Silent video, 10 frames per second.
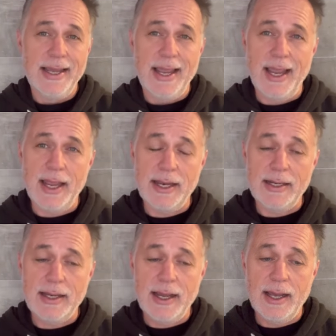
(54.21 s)

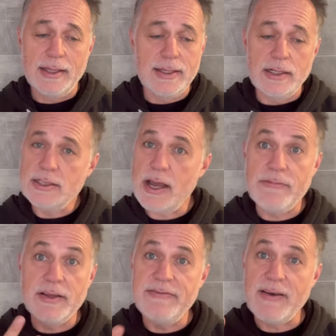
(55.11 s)
And uh, there's
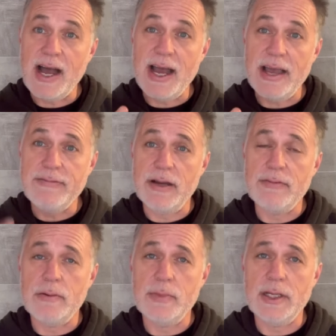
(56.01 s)
definitely five of
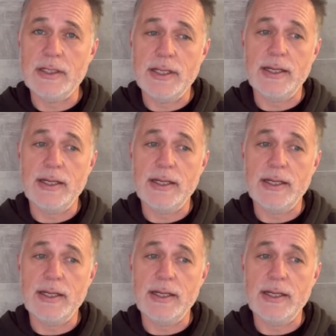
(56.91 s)
them that,